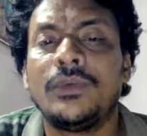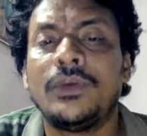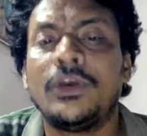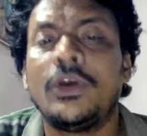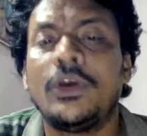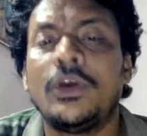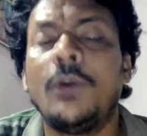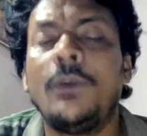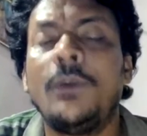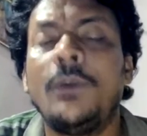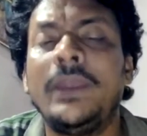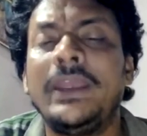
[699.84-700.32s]

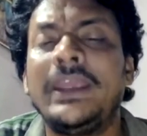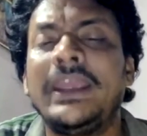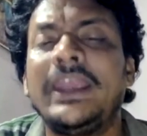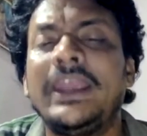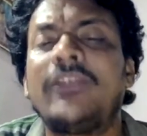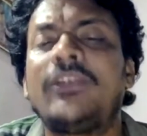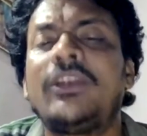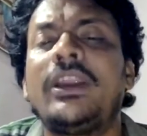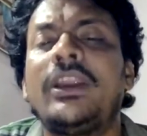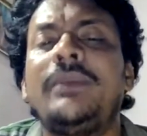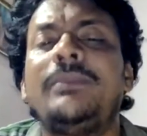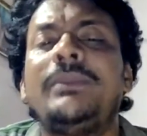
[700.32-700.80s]

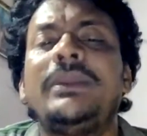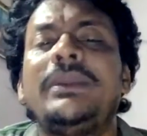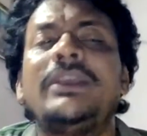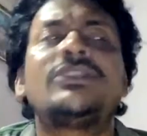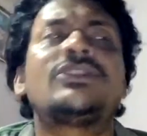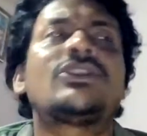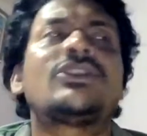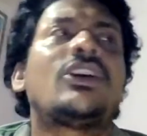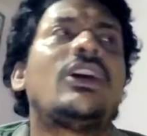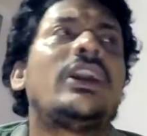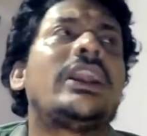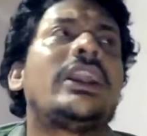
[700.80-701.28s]
Obligatory
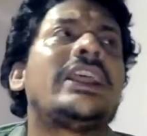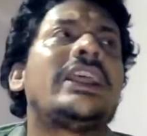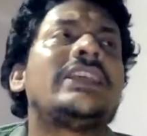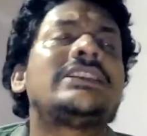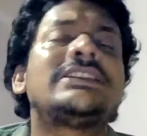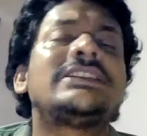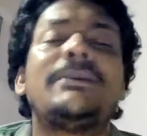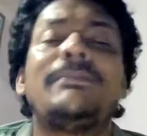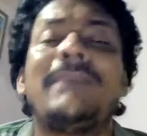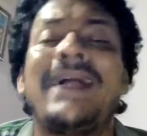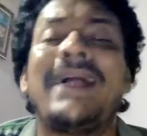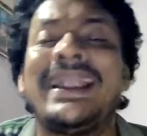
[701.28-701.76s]
means called as
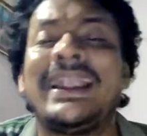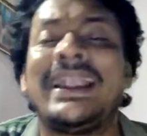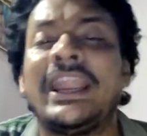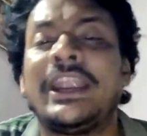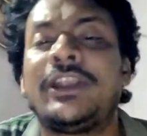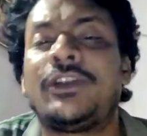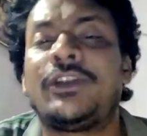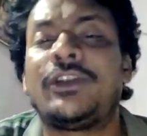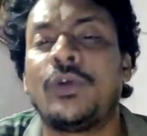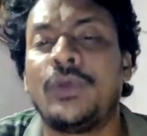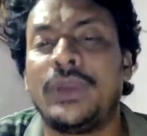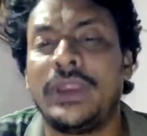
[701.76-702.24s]
a
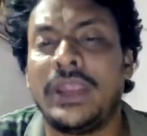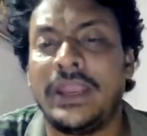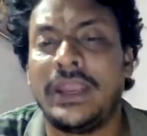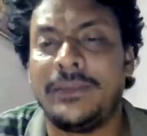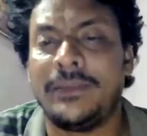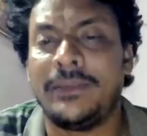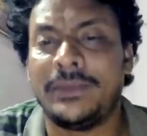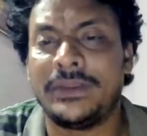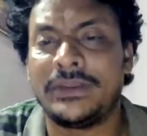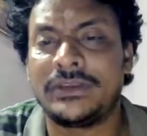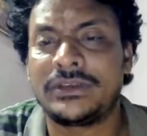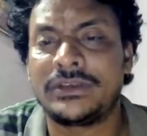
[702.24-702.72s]
mandatory
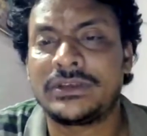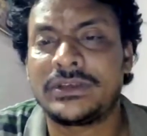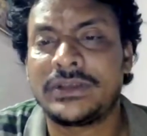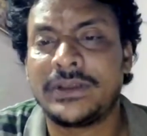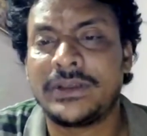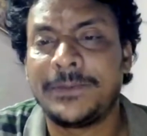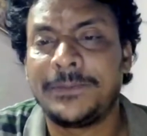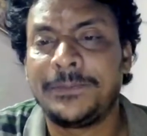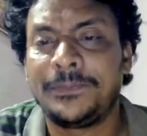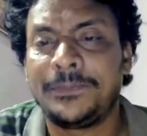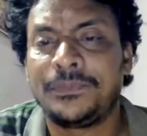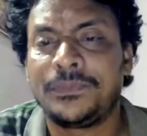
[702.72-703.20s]
elements.
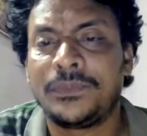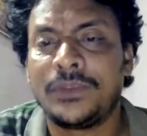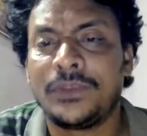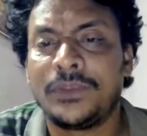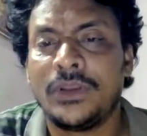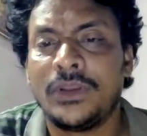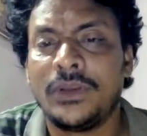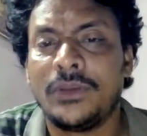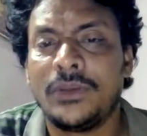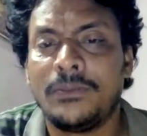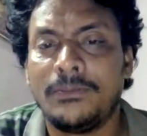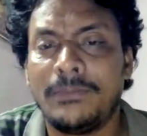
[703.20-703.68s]

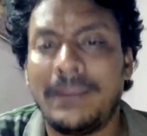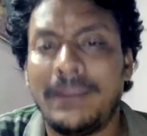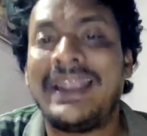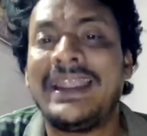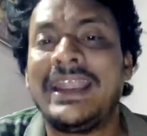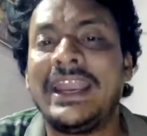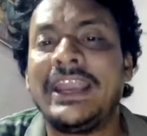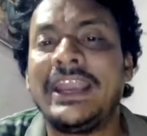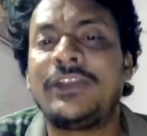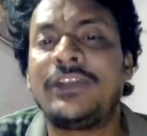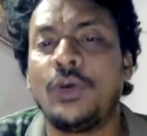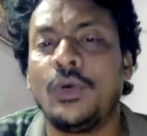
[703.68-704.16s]

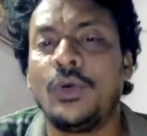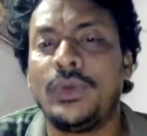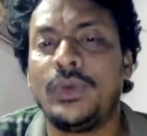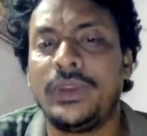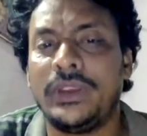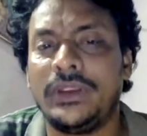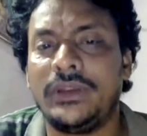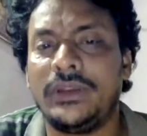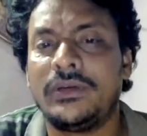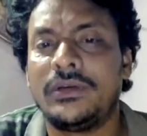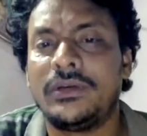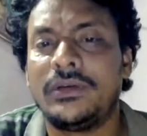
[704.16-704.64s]

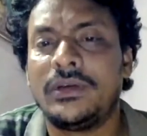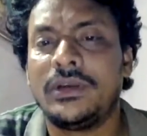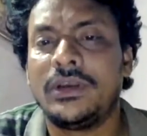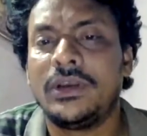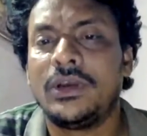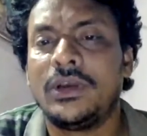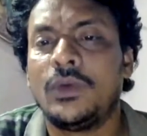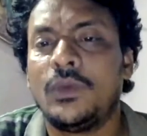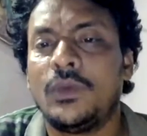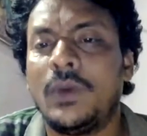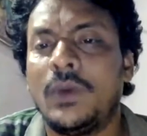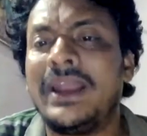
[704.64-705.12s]
Mandatory.
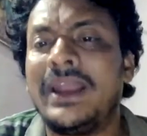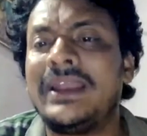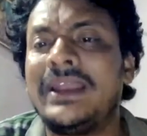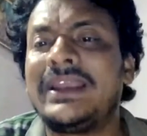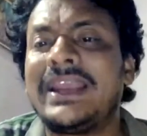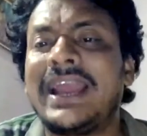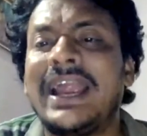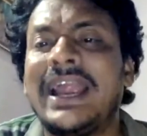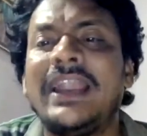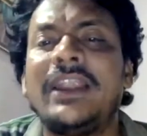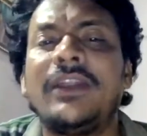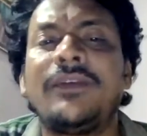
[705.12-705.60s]
One
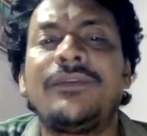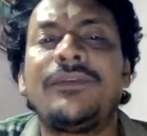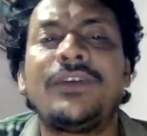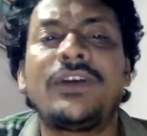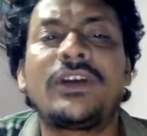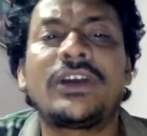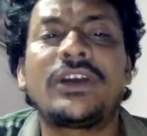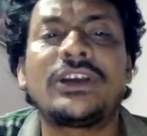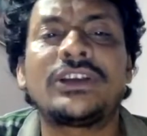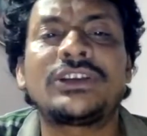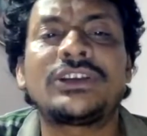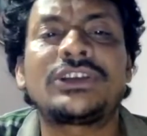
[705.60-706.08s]
kind of a
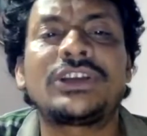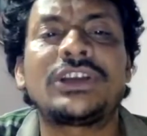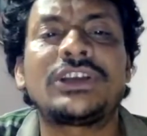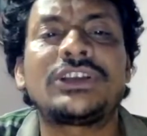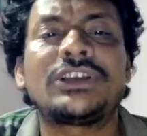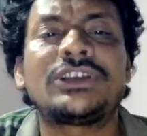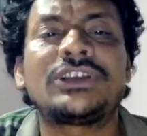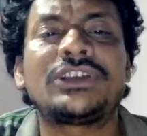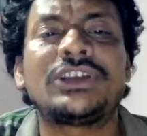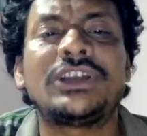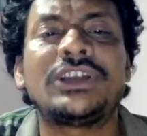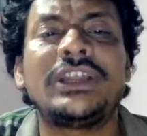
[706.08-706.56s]

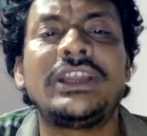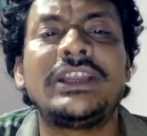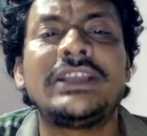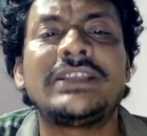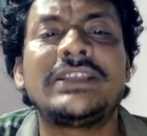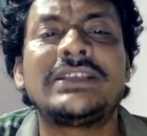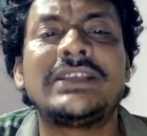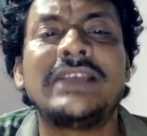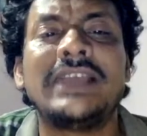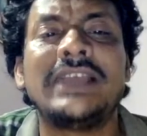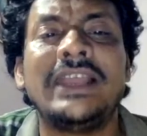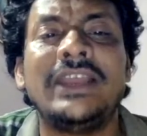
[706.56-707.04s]
construction
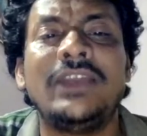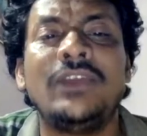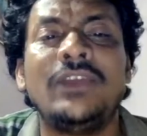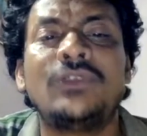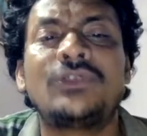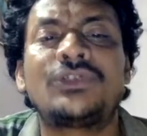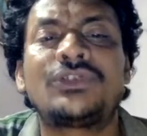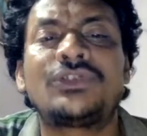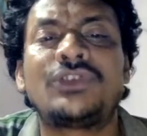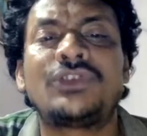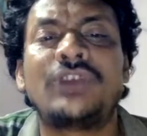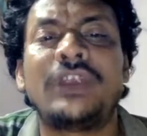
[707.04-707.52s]
is
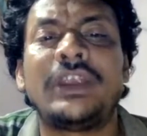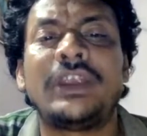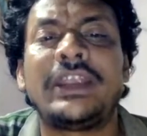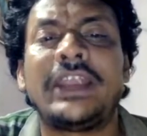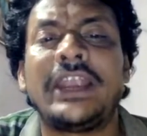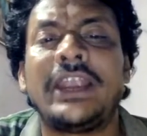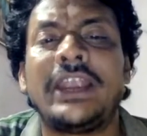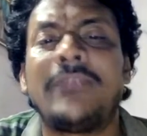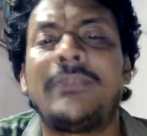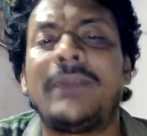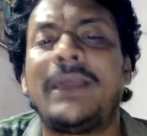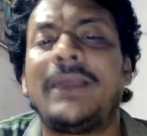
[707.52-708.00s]

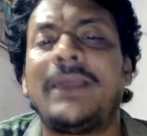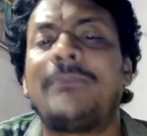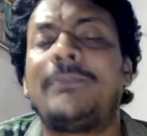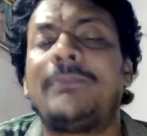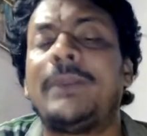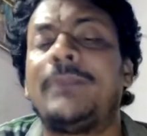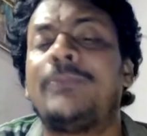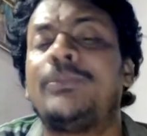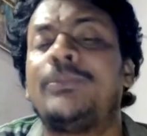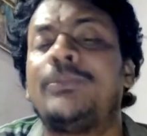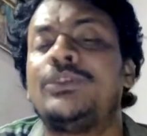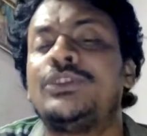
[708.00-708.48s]
illustrated by
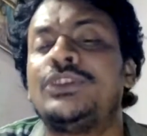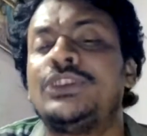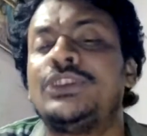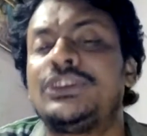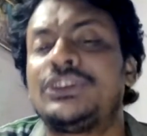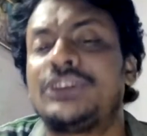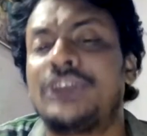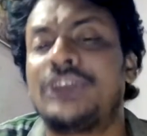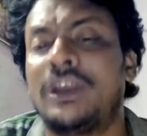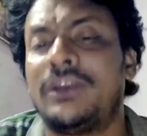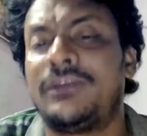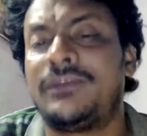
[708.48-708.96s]

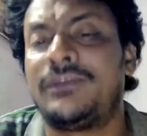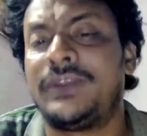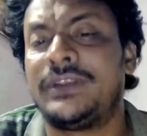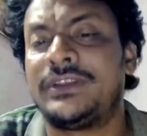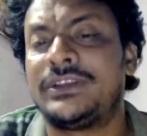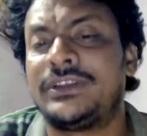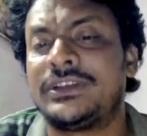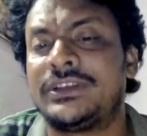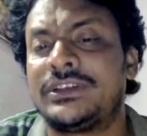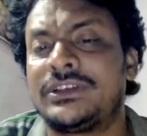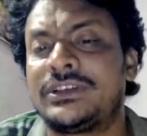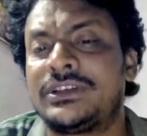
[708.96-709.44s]
prepositional
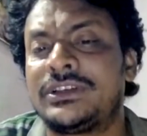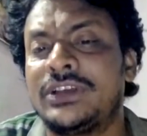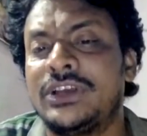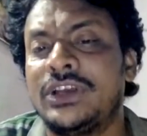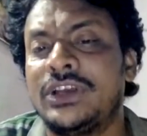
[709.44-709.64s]
phrases,